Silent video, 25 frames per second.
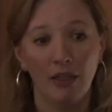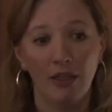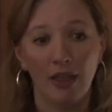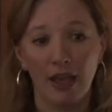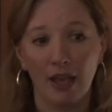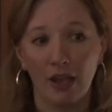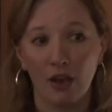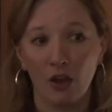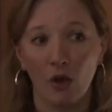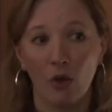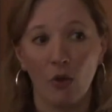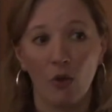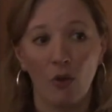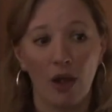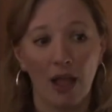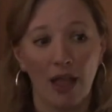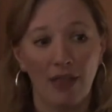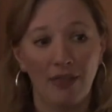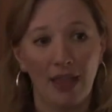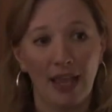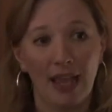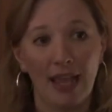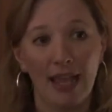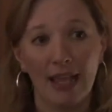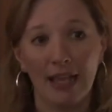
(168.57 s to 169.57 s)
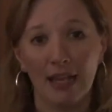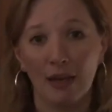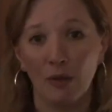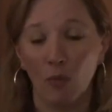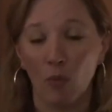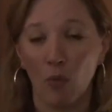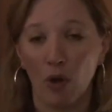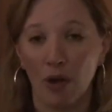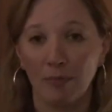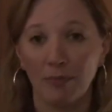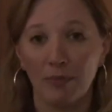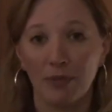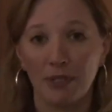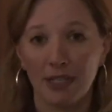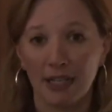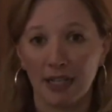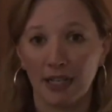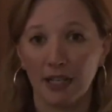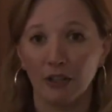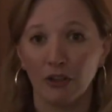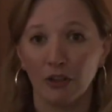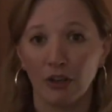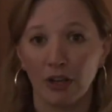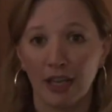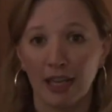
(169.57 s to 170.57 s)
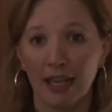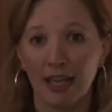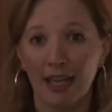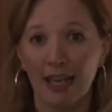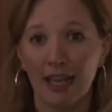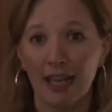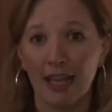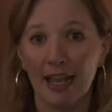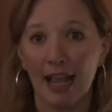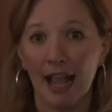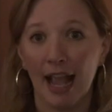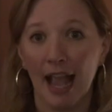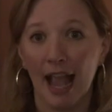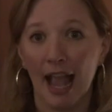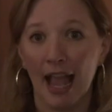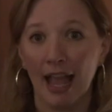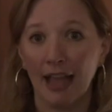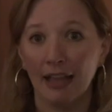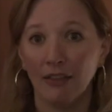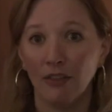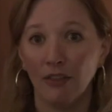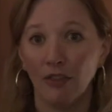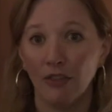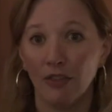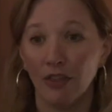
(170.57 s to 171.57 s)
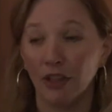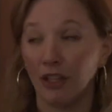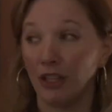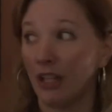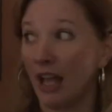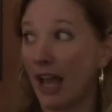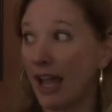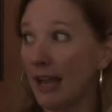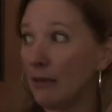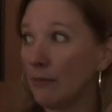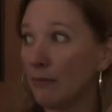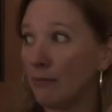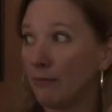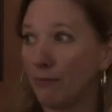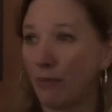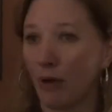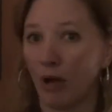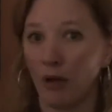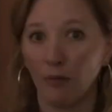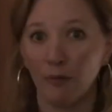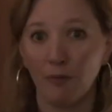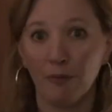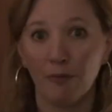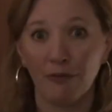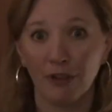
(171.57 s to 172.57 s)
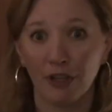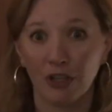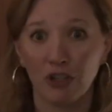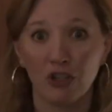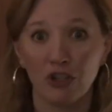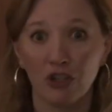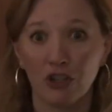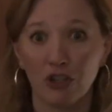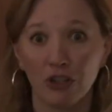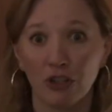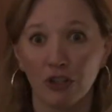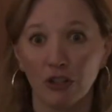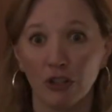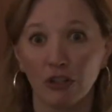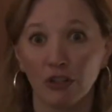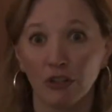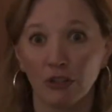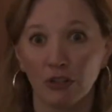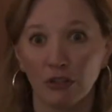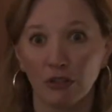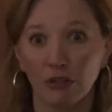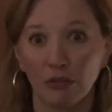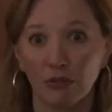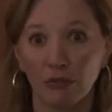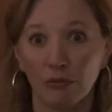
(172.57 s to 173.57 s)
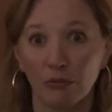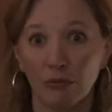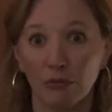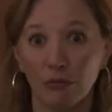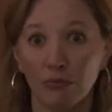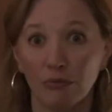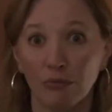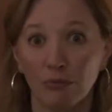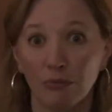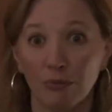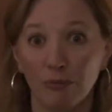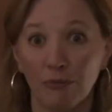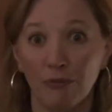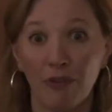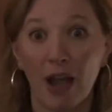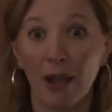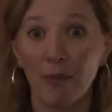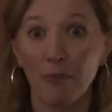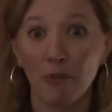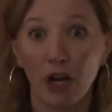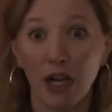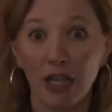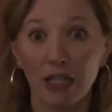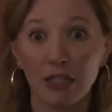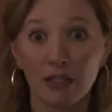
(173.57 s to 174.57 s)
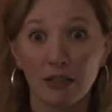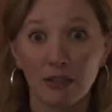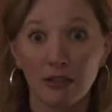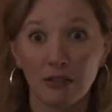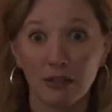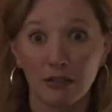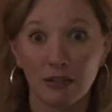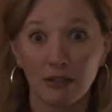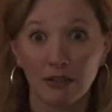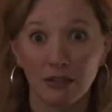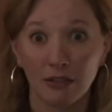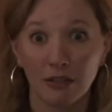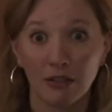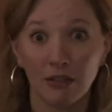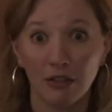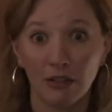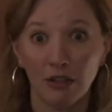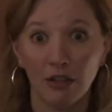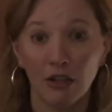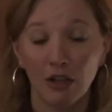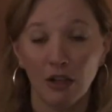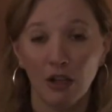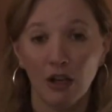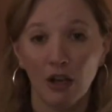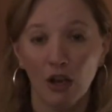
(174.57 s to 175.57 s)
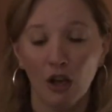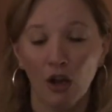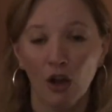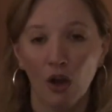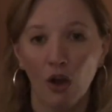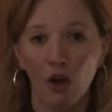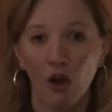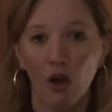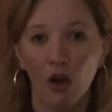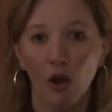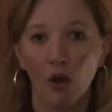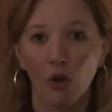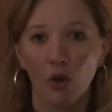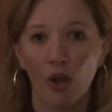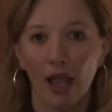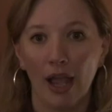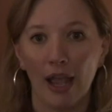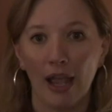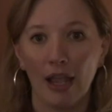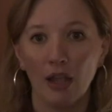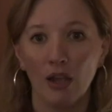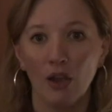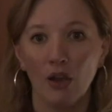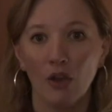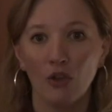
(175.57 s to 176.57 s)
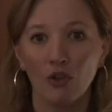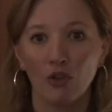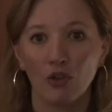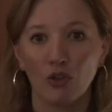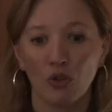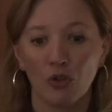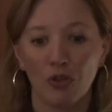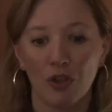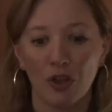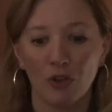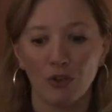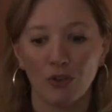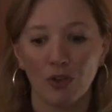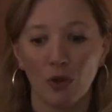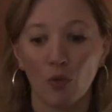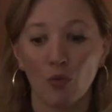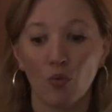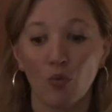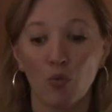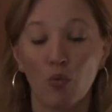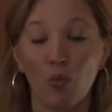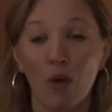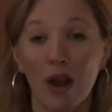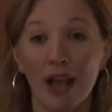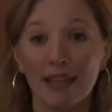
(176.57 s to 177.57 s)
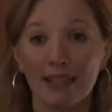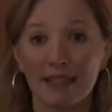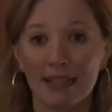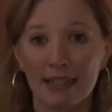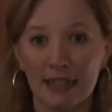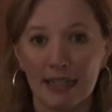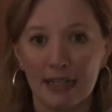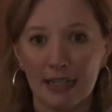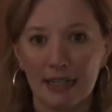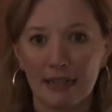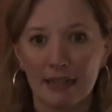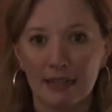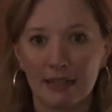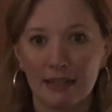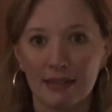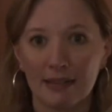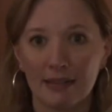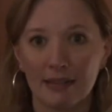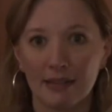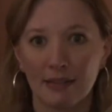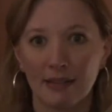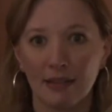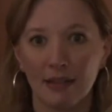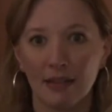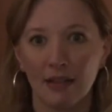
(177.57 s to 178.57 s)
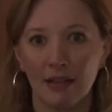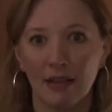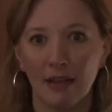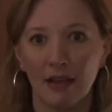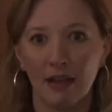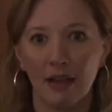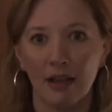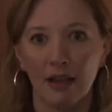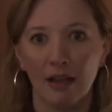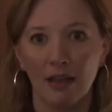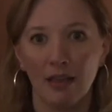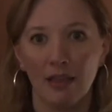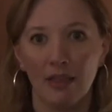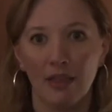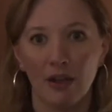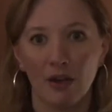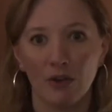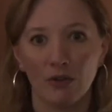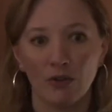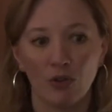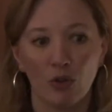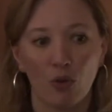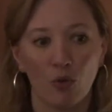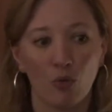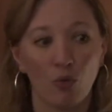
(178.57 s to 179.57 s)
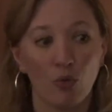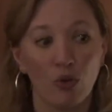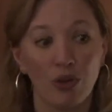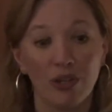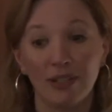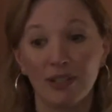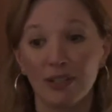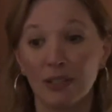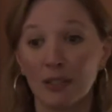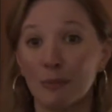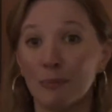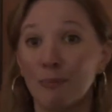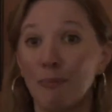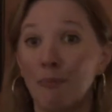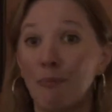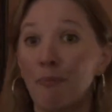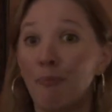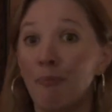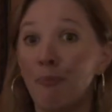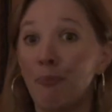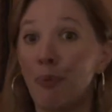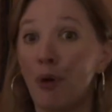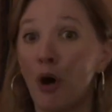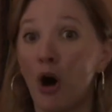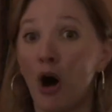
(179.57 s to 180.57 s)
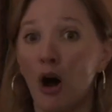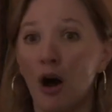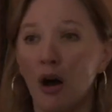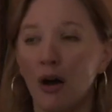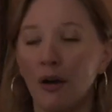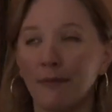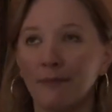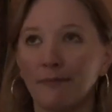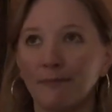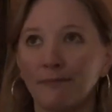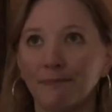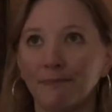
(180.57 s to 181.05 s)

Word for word: they go and they hit one particular key and the light bulb fixture vibrates. Okay, so there's a resonance, there's a response.